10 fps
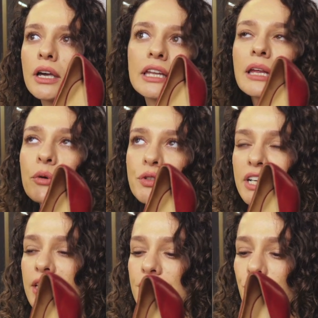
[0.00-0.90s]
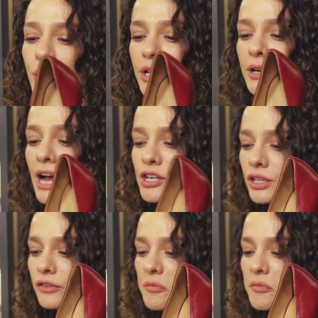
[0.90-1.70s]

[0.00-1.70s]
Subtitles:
in a Bottega store. I don't actually